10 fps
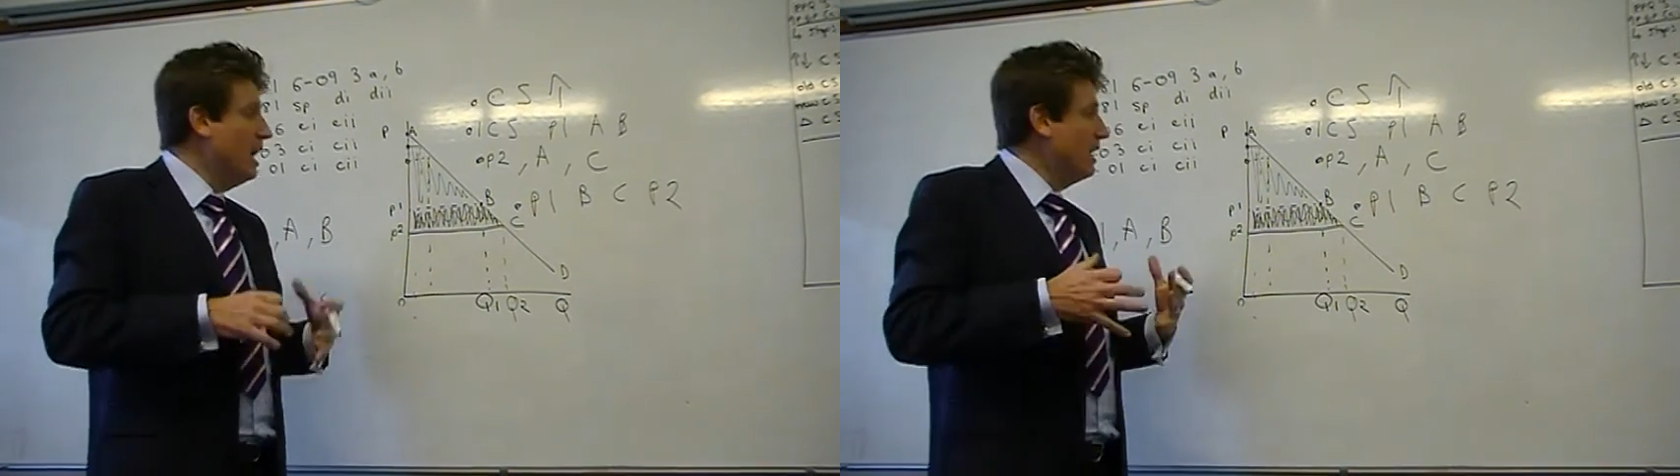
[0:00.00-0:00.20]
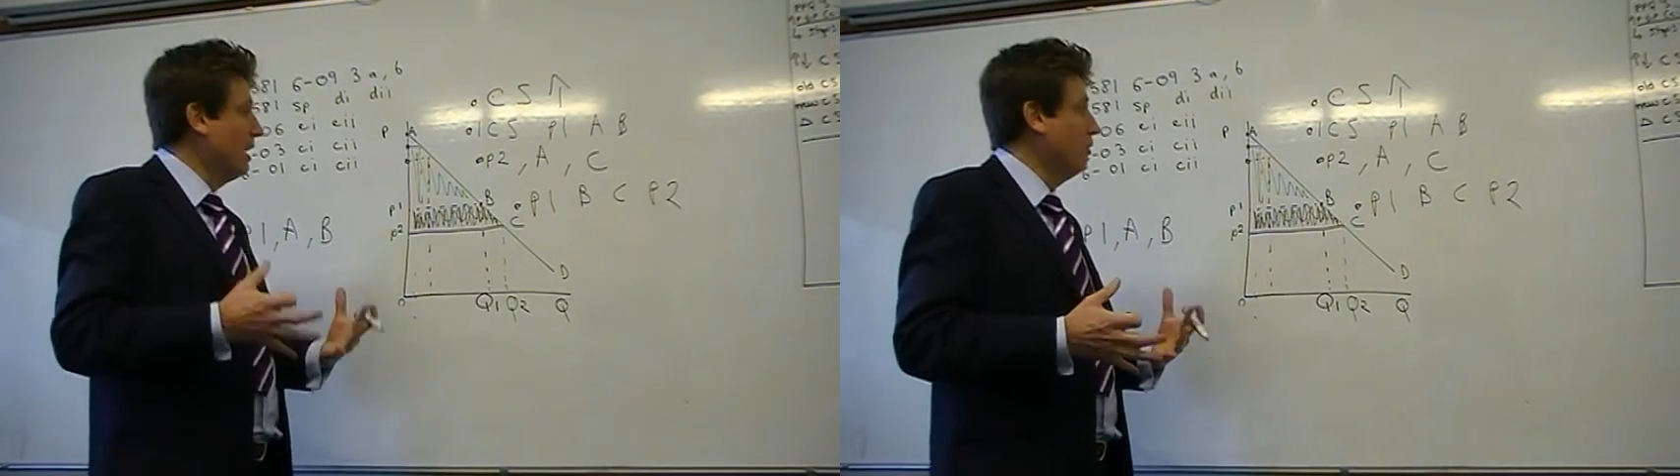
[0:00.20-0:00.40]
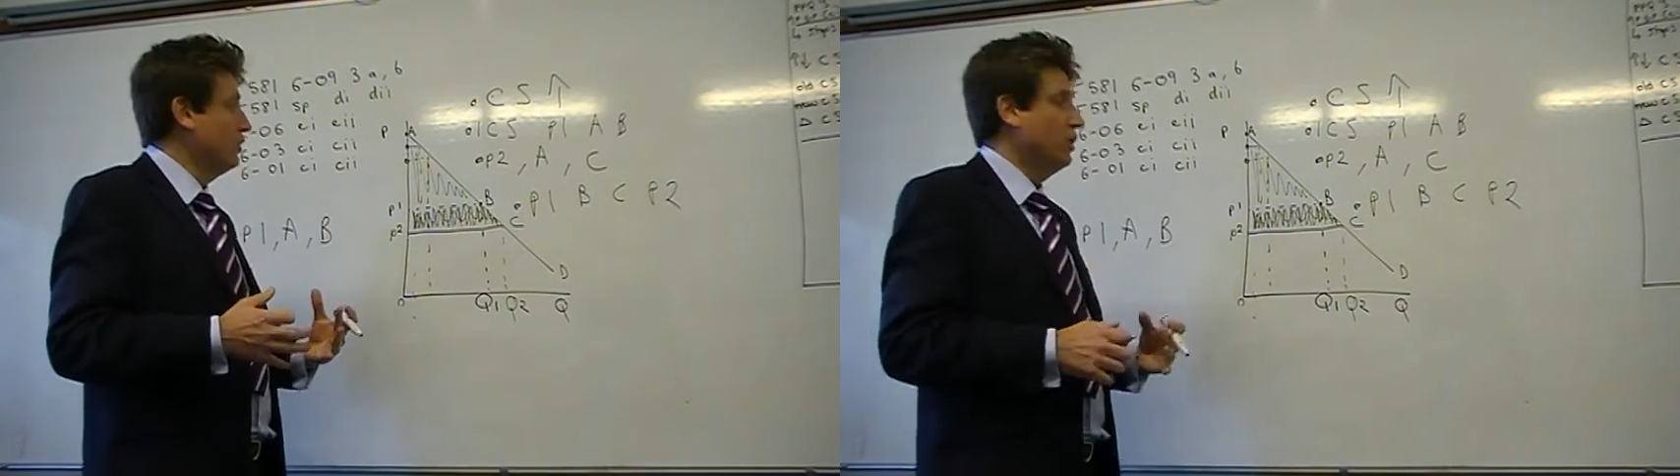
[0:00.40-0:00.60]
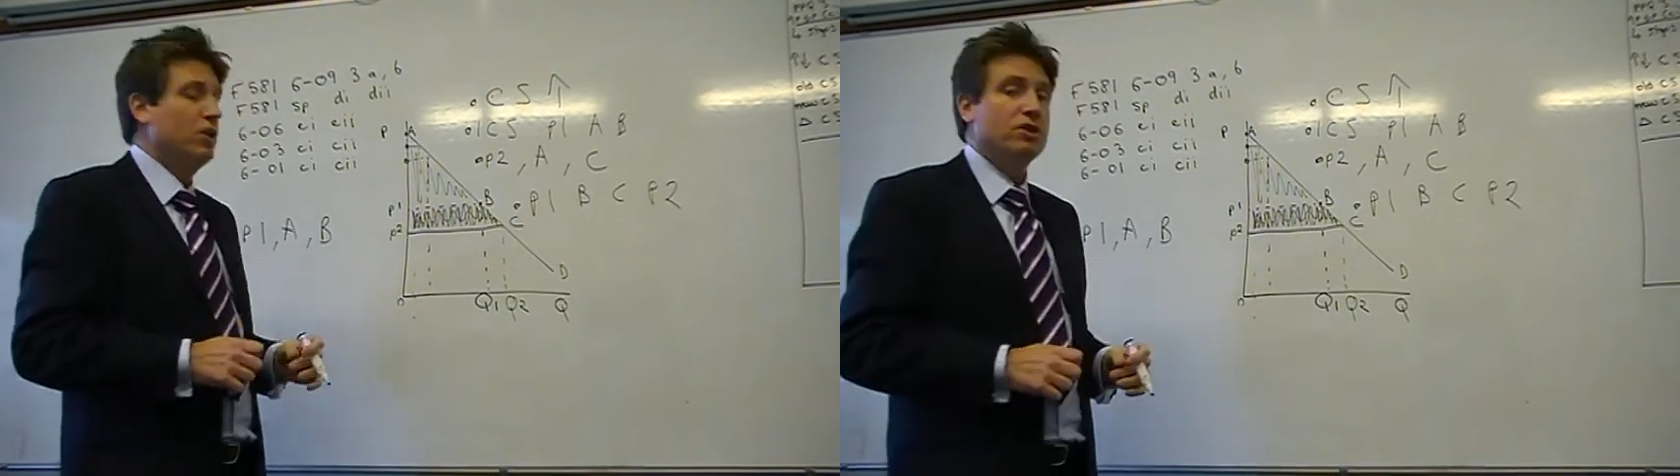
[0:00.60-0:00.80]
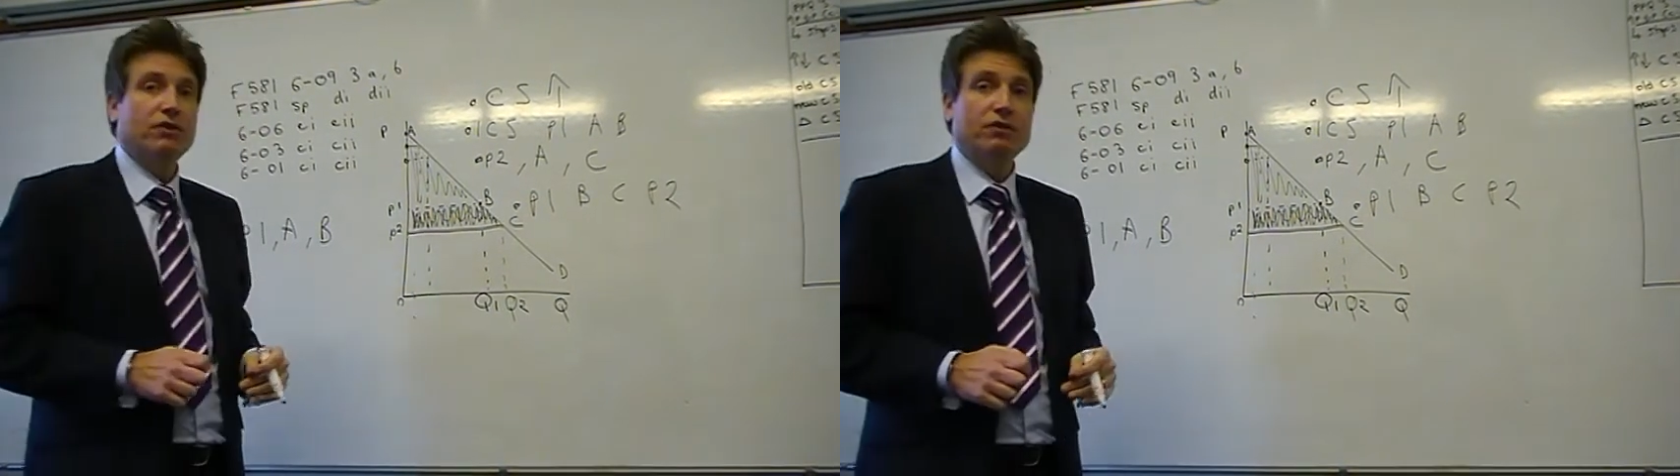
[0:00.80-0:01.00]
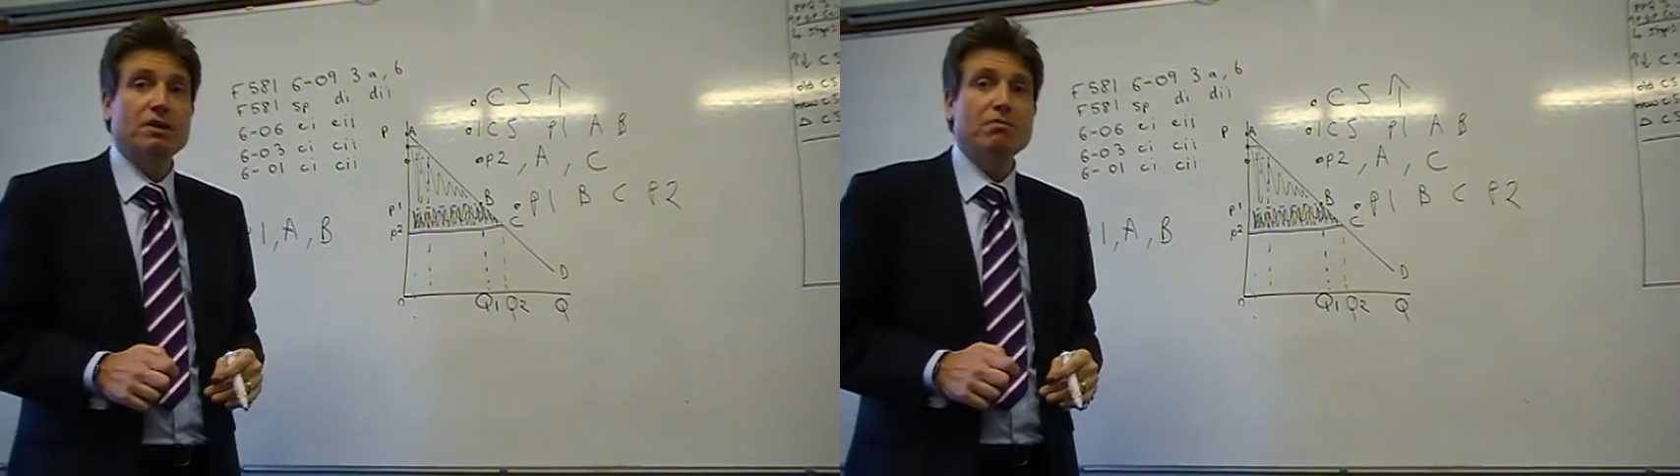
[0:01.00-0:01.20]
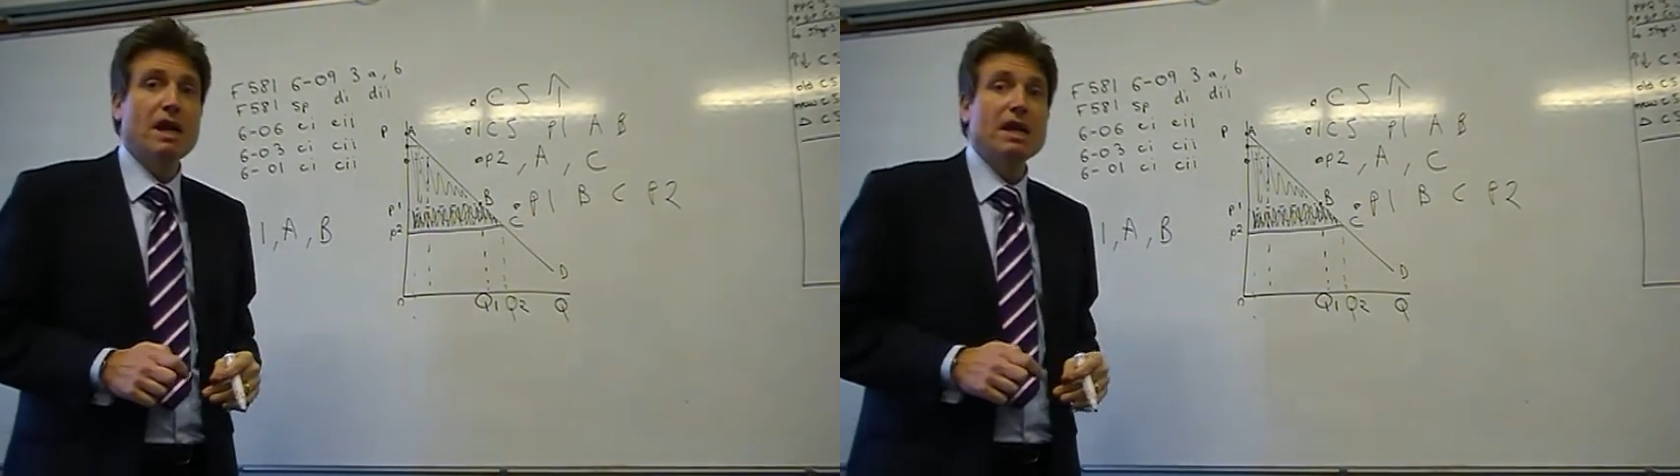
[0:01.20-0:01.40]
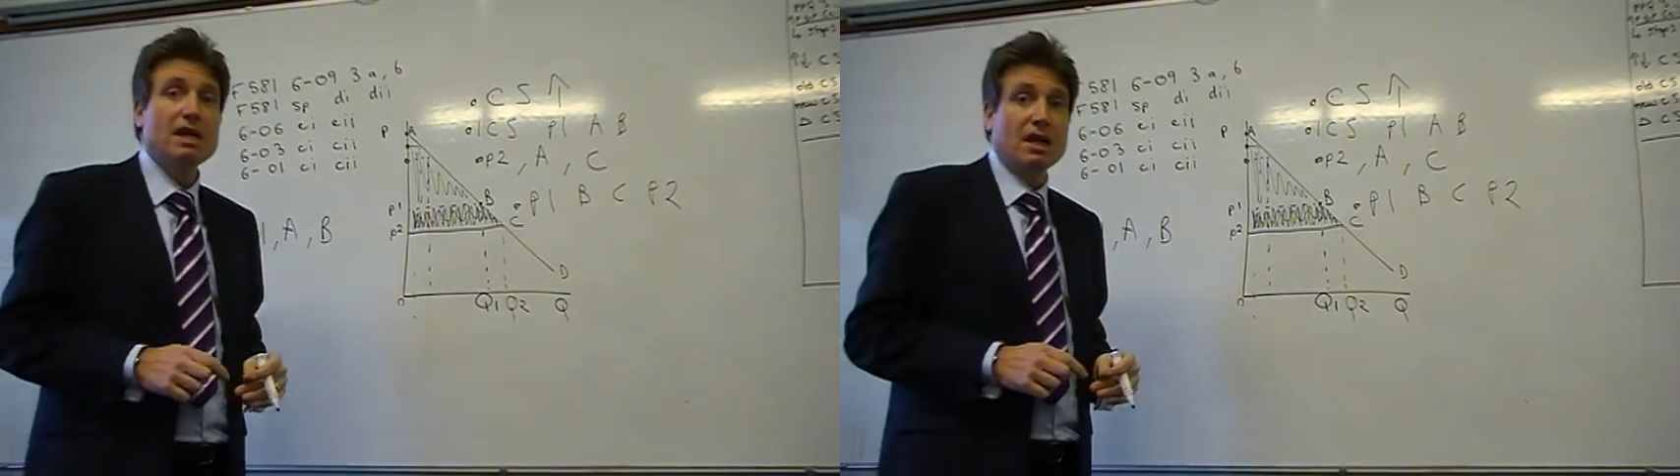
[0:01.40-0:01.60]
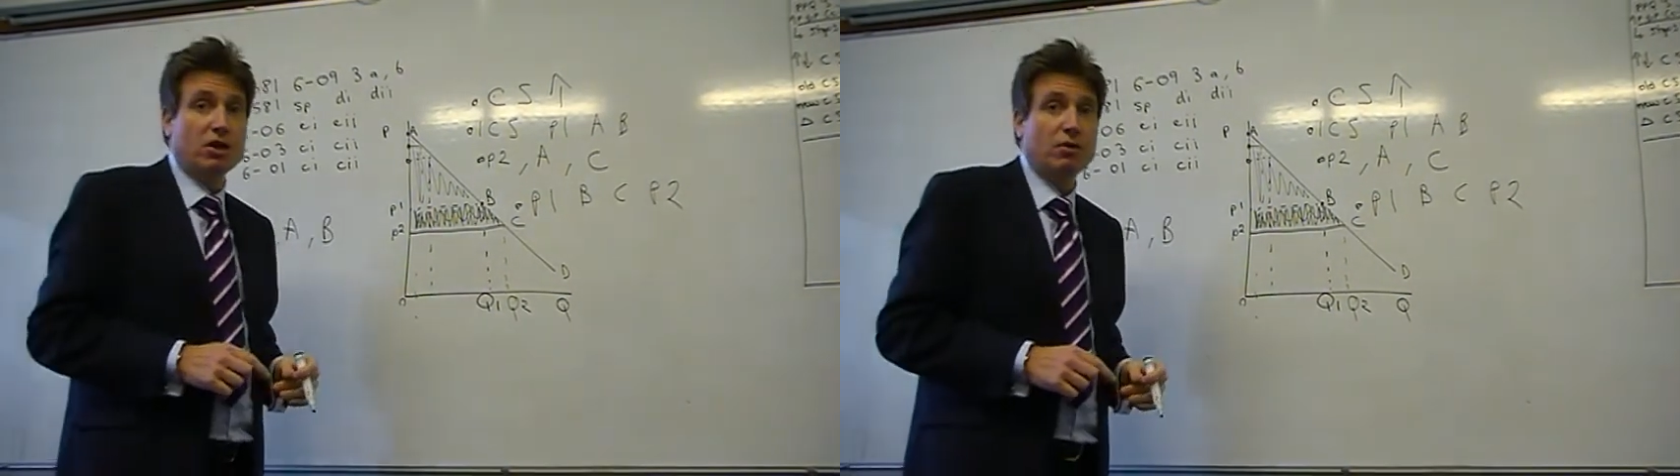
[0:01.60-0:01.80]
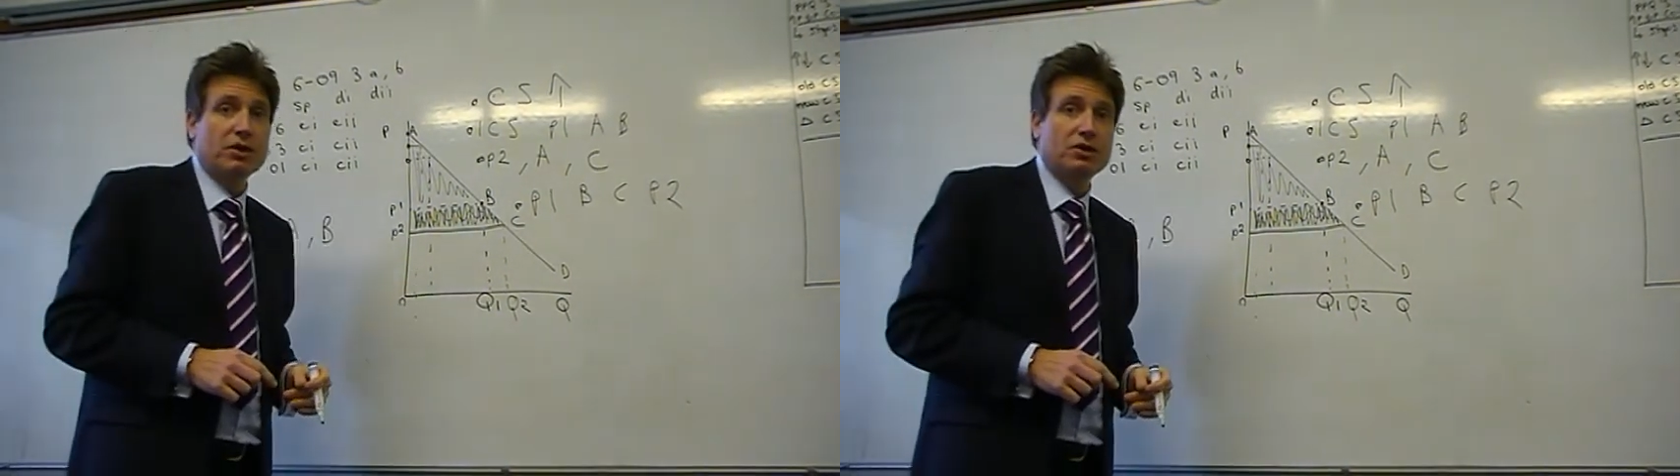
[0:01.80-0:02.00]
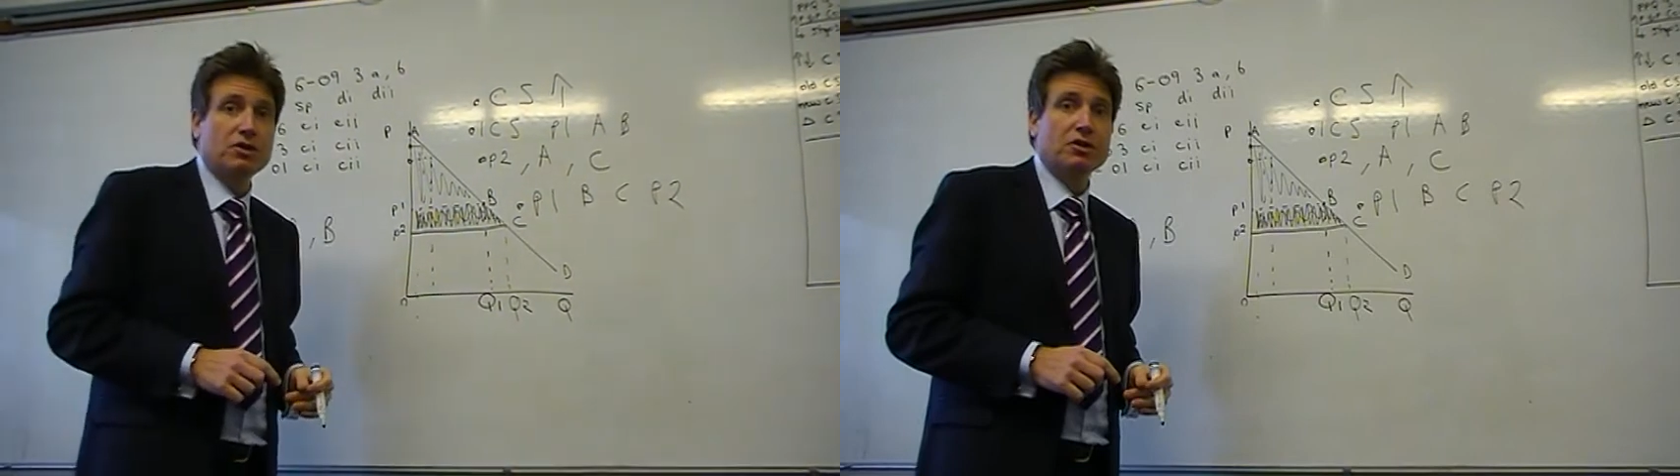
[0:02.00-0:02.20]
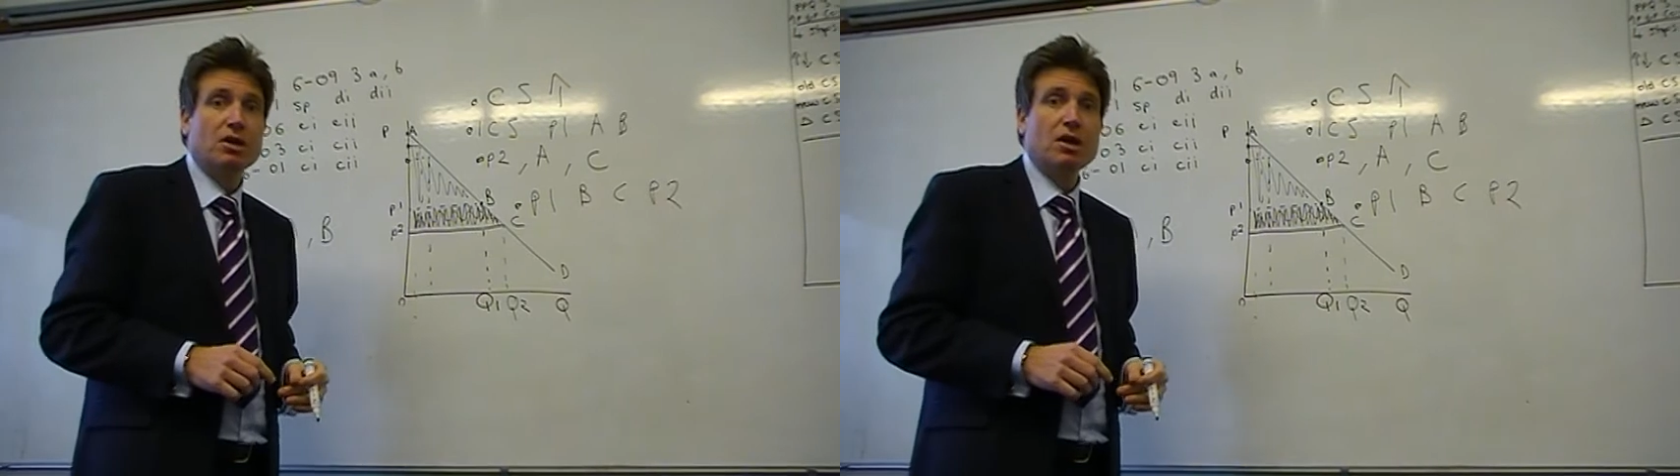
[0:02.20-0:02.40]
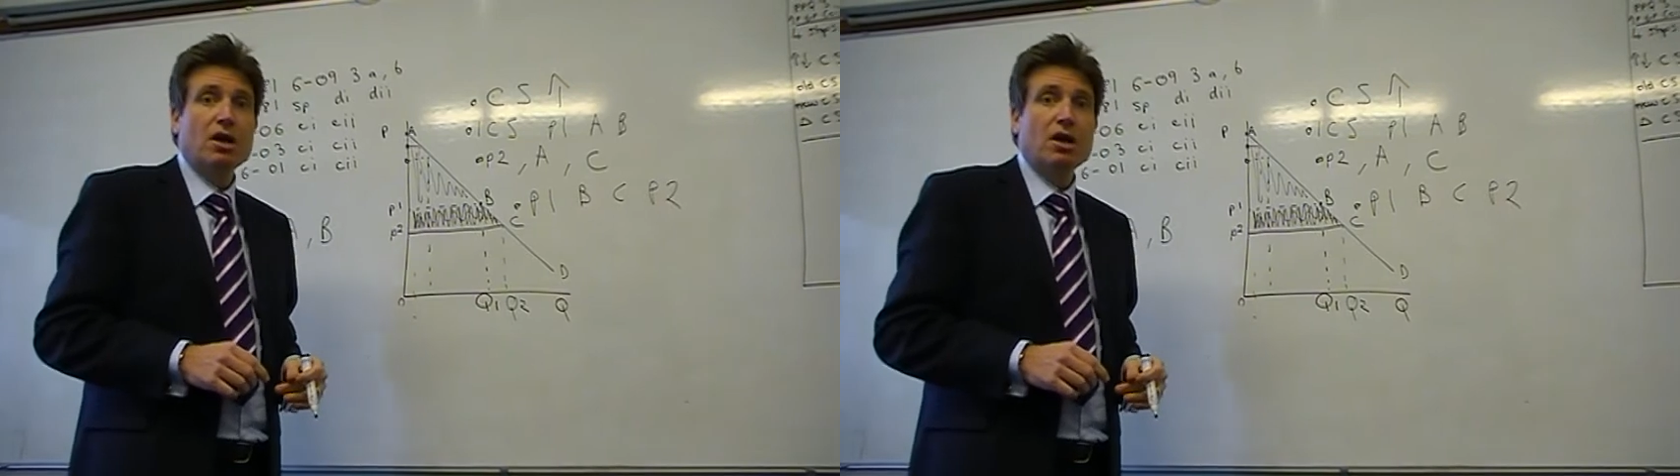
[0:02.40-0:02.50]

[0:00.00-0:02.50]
Now alternatively, you may get a question